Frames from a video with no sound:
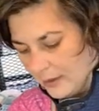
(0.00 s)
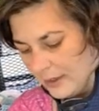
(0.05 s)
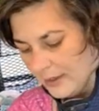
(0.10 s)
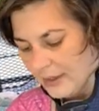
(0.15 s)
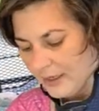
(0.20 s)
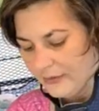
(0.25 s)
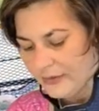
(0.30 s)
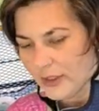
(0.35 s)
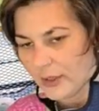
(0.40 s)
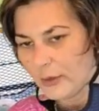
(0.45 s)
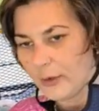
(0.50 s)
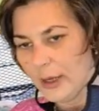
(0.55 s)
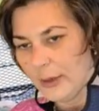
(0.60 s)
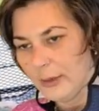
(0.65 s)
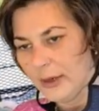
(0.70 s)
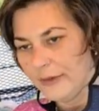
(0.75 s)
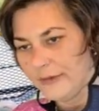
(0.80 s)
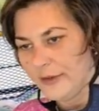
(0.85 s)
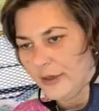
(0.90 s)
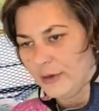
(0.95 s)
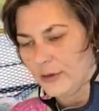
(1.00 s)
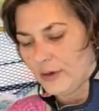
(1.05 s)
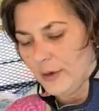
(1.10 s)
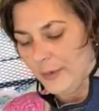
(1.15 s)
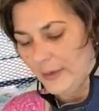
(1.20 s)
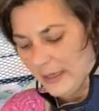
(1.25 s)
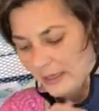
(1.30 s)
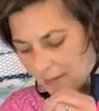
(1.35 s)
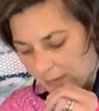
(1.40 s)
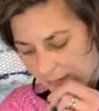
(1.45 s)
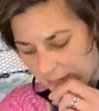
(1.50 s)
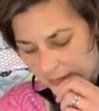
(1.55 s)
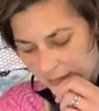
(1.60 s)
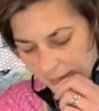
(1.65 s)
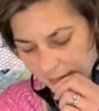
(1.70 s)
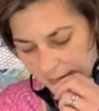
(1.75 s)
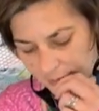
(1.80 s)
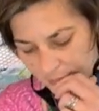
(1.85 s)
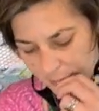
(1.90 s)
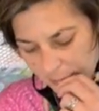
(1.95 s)
I think I've done quite well for not dropping anything
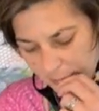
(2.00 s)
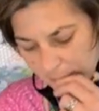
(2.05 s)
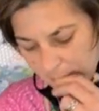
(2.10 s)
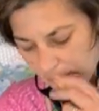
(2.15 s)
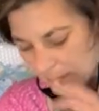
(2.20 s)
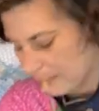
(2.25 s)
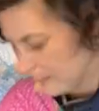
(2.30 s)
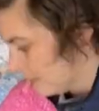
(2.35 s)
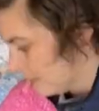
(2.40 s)
until this point.